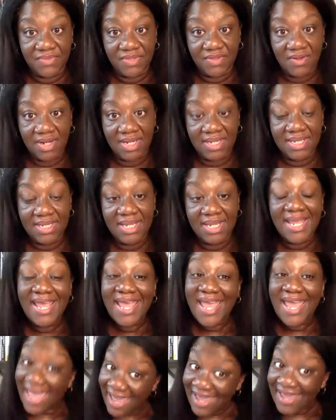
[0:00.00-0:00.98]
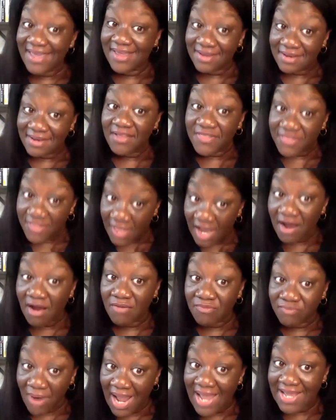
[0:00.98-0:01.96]
right? And they
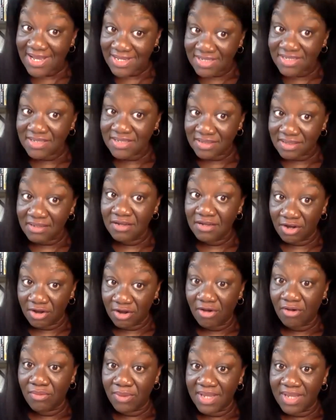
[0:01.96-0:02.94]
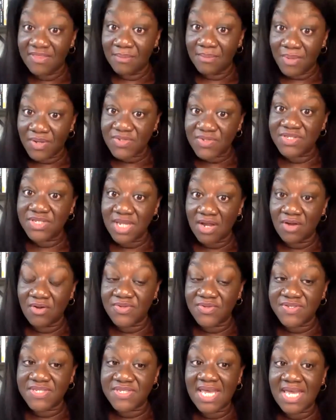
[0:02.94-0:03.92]
are right in the most narrow
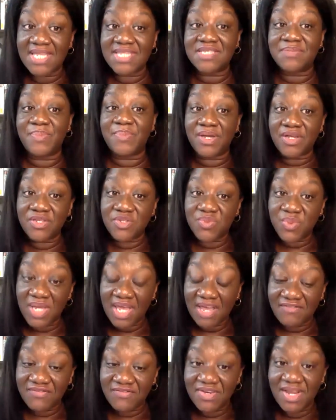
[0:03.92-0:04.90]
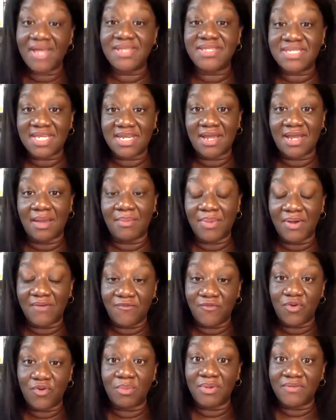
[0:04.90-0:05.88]
sense, because we have not set up a
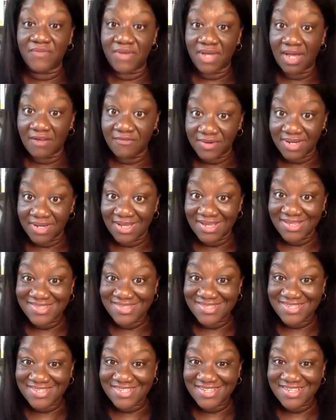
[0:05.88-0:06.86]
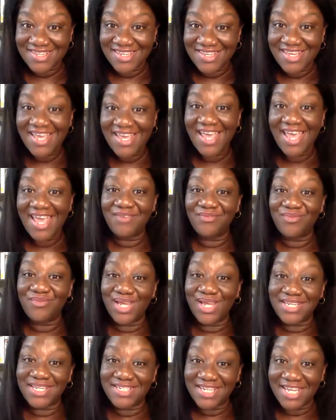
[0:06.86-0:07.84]
form of governance and
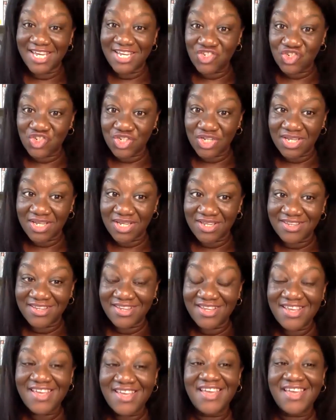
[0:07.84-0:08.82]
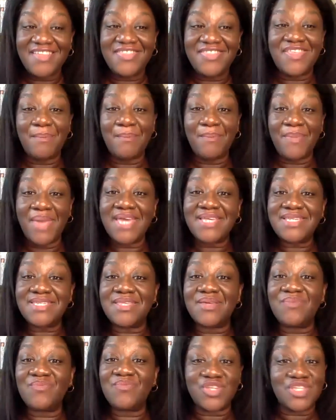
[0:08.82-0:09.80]
regulation that makes
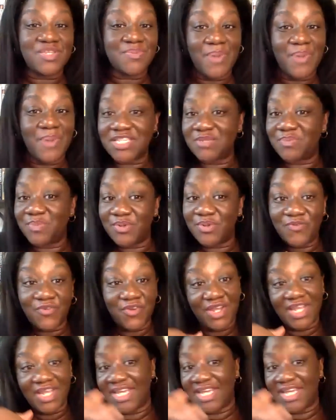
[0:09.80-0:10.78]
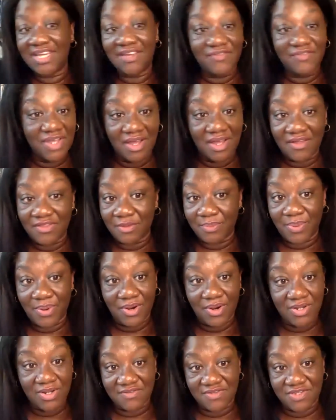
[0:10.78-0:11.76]
them responsible for any of the other
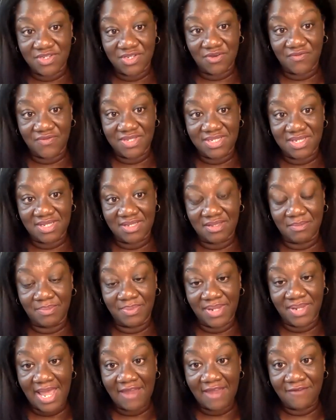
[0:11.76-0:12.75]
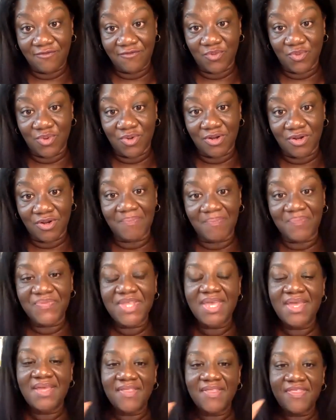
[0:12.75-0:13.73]
parts of servicing the platform.
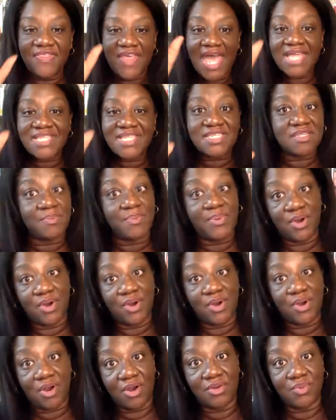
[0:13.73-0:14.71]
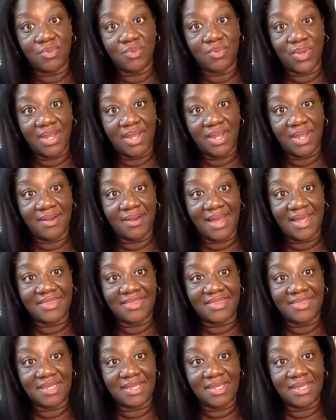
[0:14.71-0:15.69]
That's the part where I
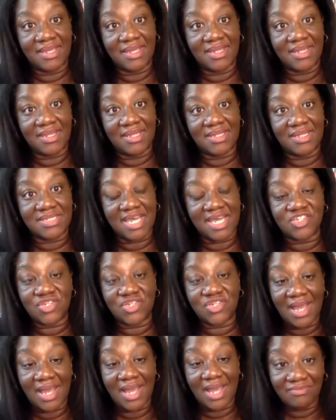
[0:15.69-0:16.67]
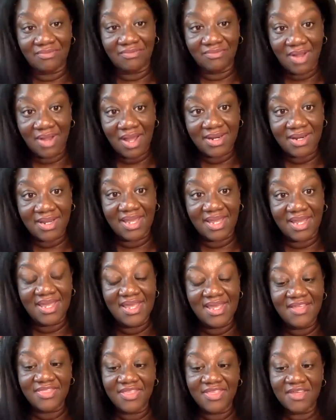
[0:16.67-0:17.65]
think it's actually ironic
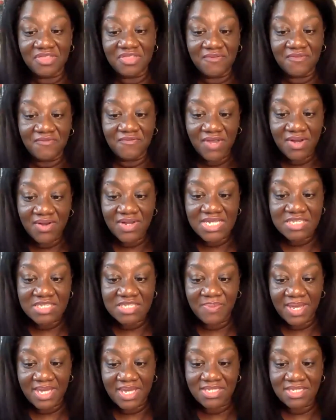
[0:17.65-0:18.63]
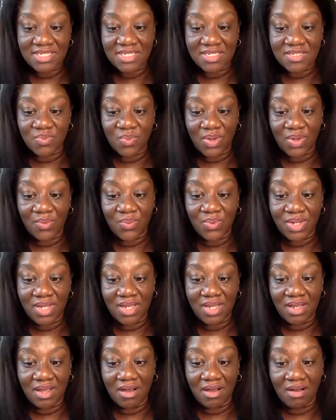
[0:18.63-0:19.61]
that the very spaces where
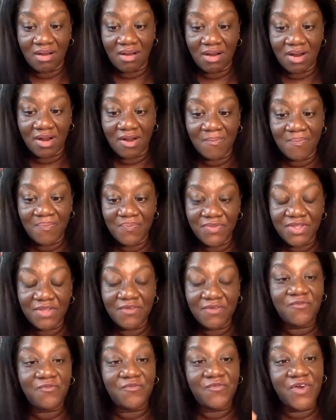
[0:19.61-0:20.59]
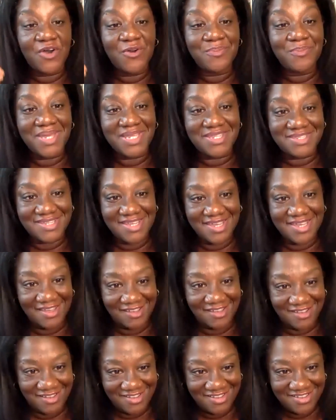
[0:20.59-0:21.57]
we are
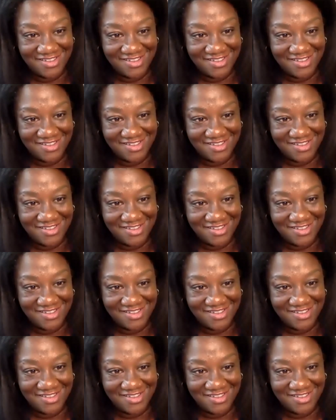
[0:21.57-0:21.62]
fomenting